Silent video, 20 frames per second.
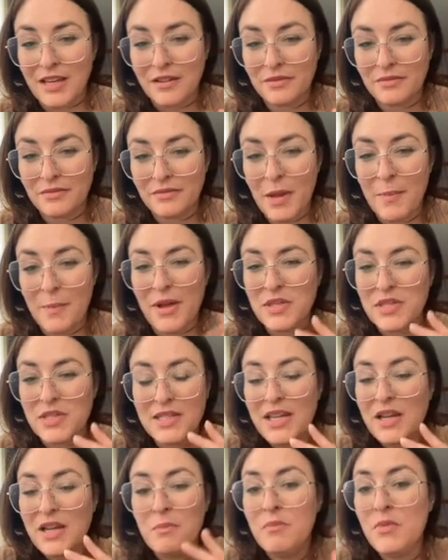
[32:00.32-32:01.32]
about
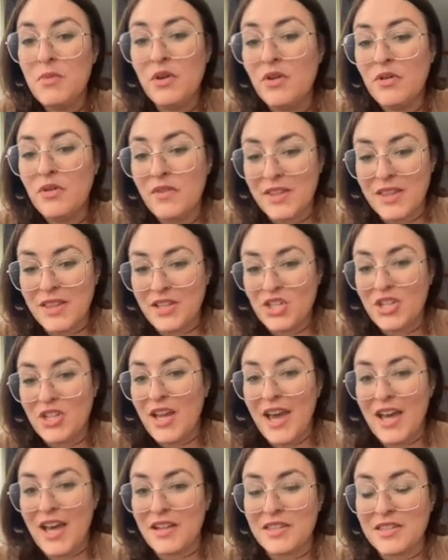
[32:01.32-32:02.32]
seeing a movie that she
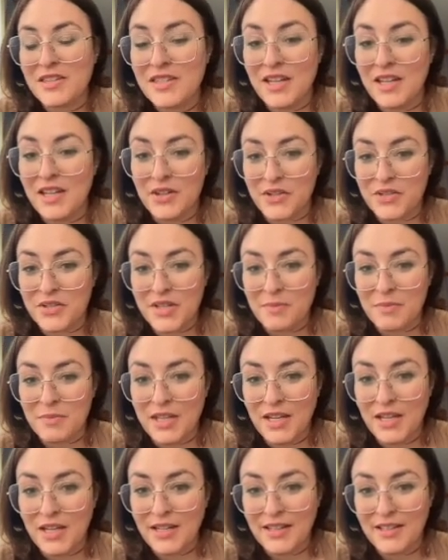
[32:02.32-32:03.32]
hadn't seen or something?